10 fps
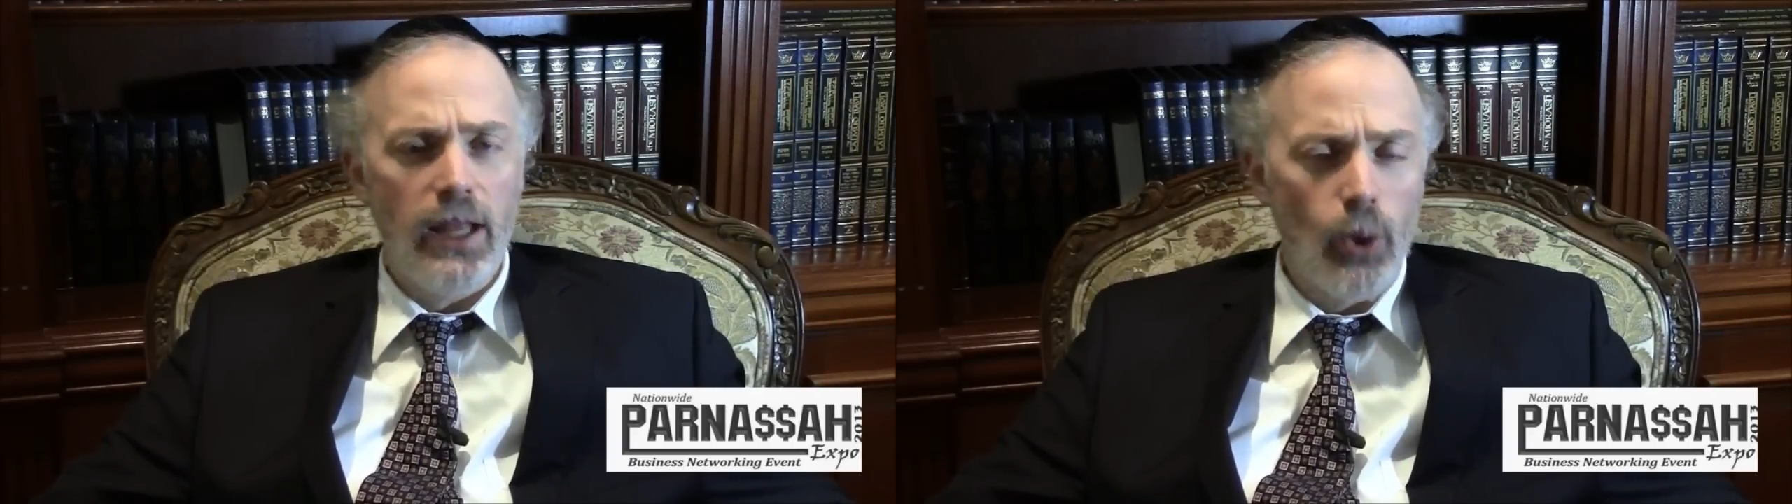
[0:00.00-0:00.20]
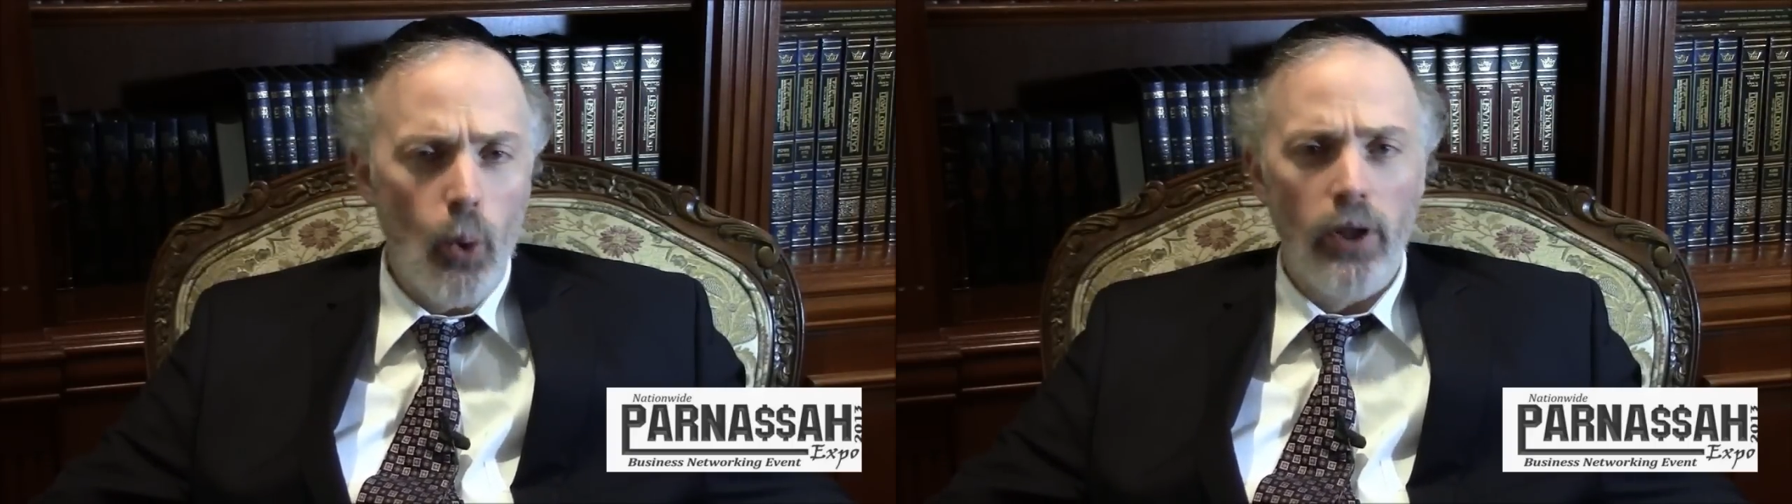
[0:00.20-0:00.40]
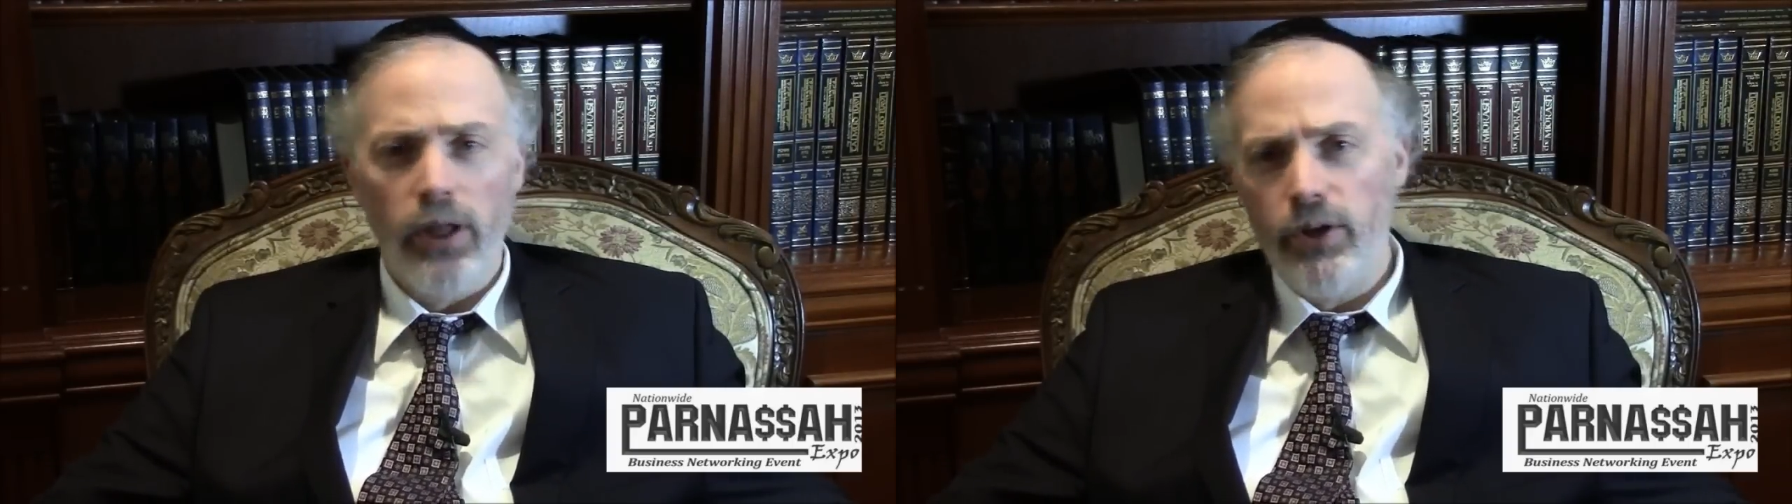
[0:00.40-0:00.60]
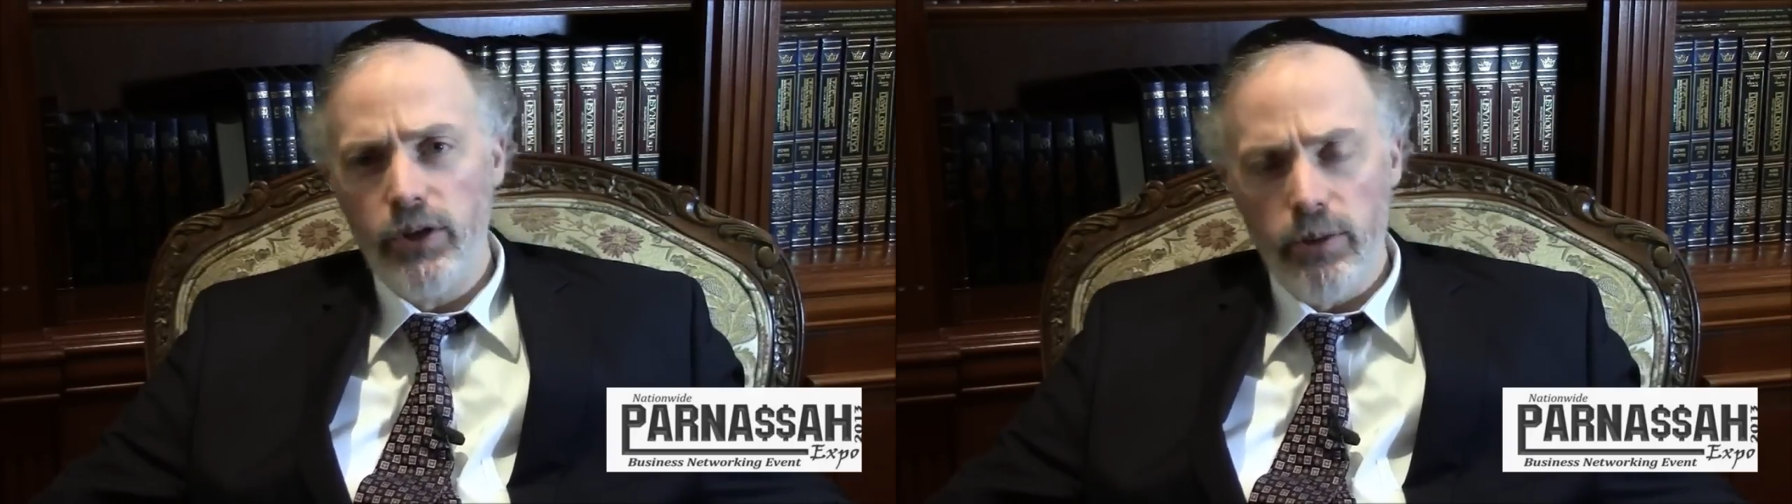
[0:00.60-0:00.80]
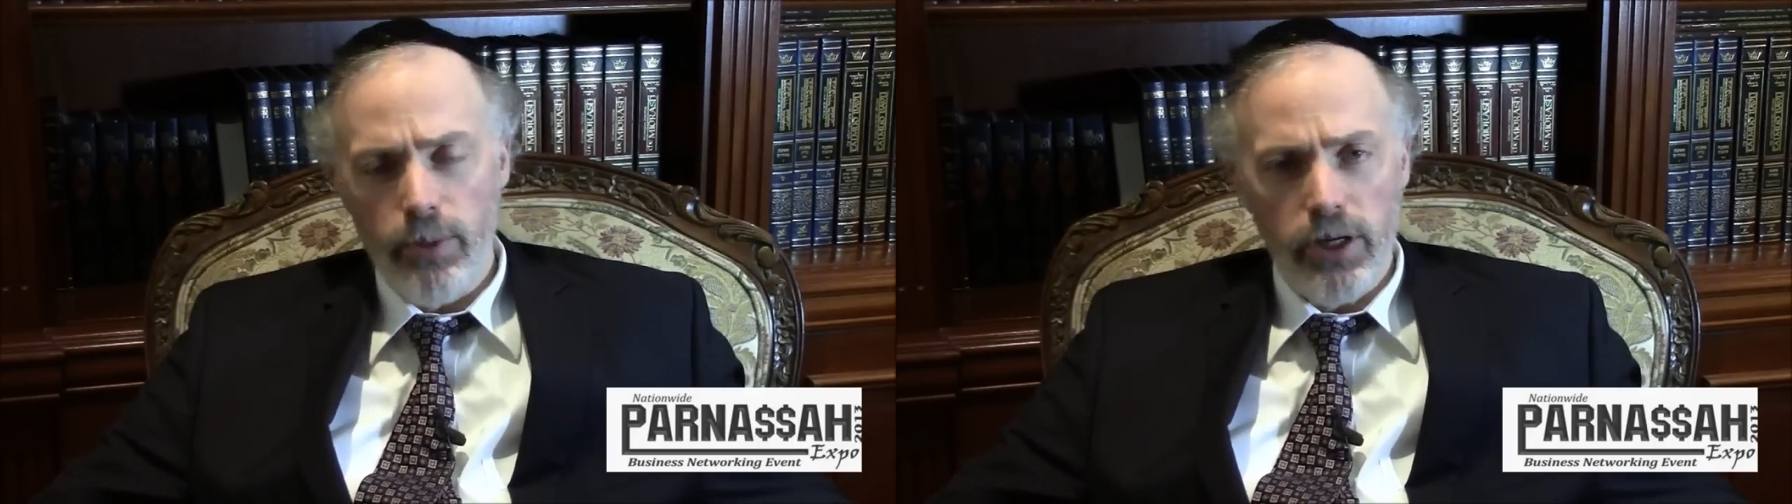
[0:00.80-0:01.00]
and loyal
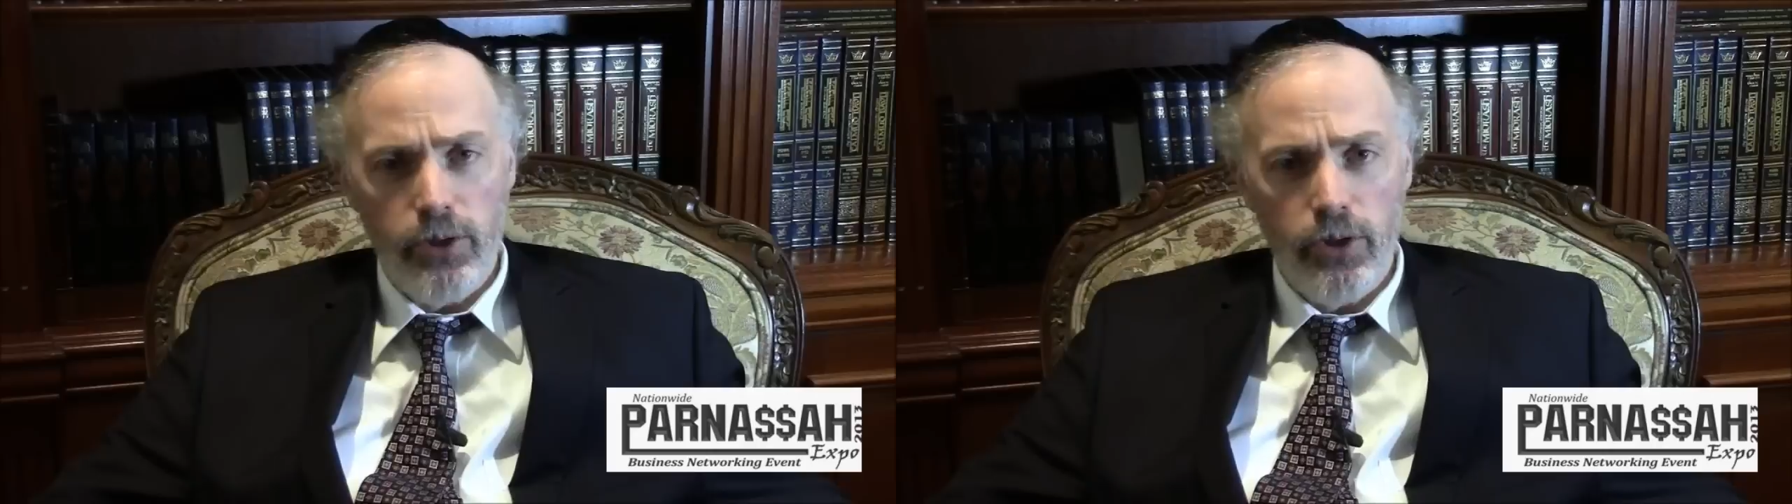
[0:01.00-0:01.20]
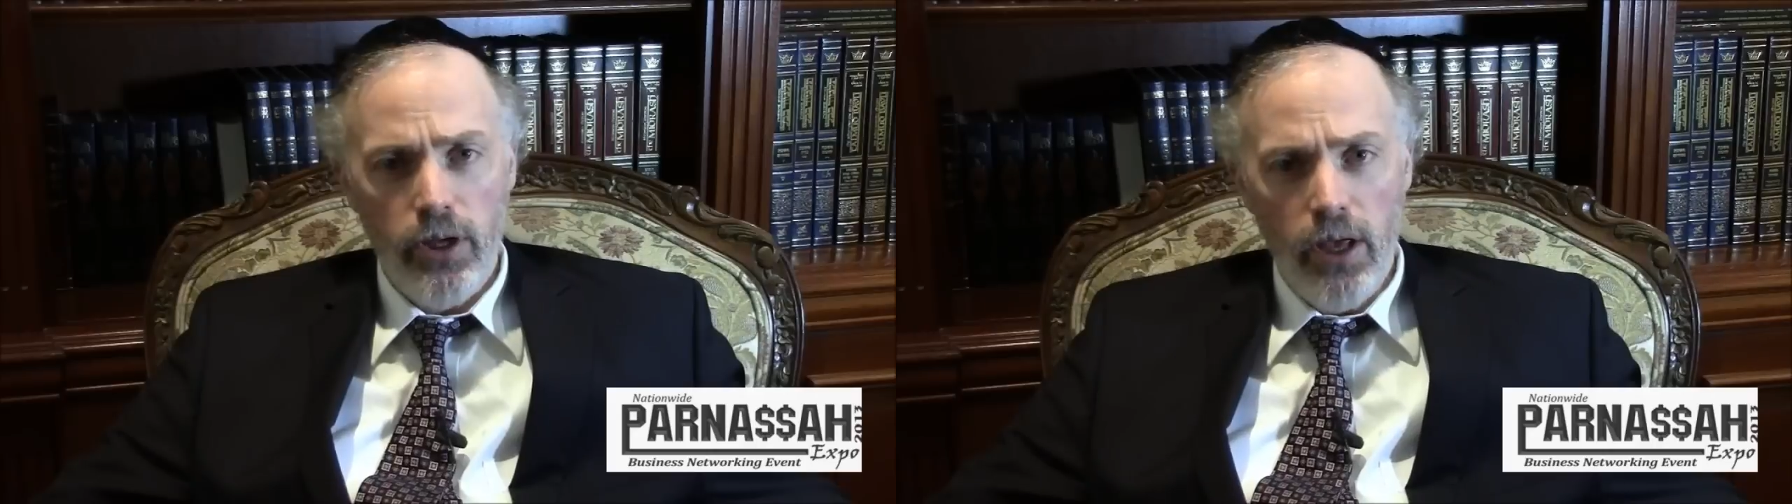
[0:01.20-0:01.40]
and committed.